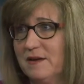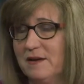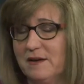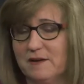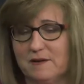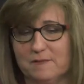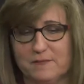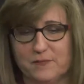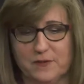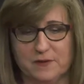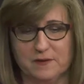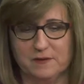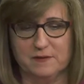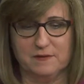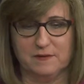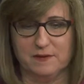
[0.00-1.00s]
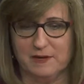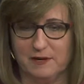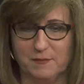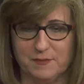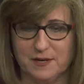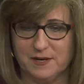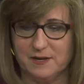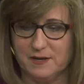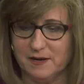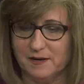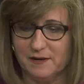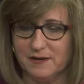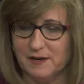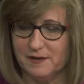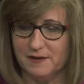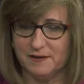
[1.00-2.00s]
um, that can be
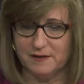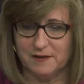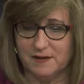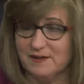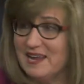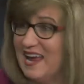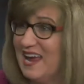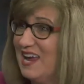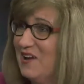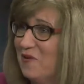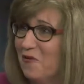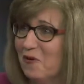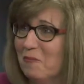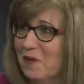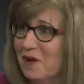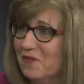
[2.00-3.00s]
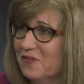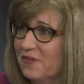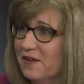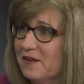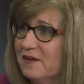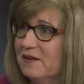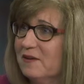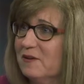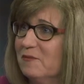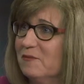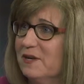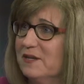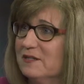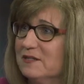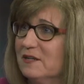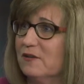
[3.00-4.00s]
done in a day or a month, mm-hmm.
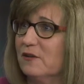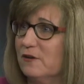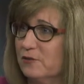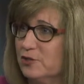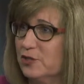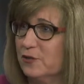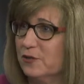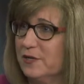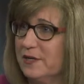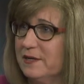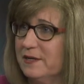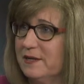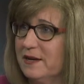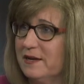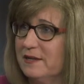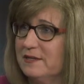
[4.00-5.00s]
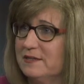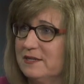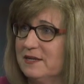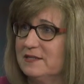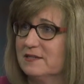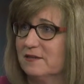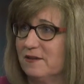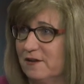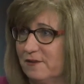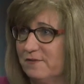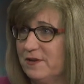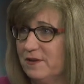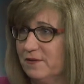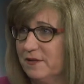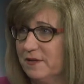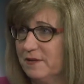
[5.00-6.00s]
but it's a long journey and it takes a lot of
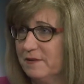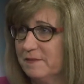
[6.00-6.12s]
healing.